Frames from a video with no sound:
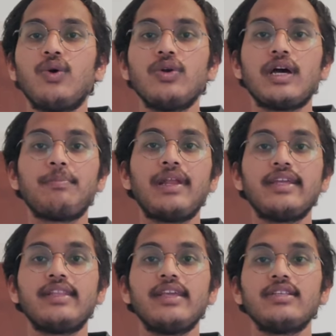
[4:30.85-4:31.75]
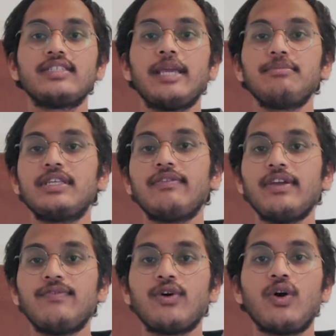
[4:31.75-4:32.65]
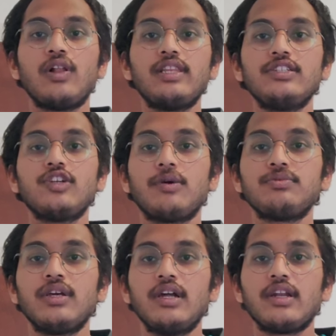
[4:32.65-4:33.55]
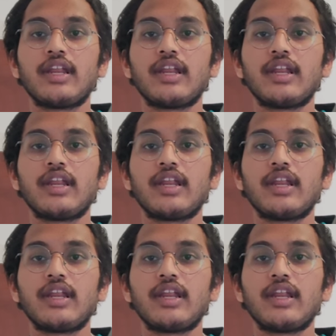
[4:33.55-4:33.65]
Don't apply the same CV for all these jobs.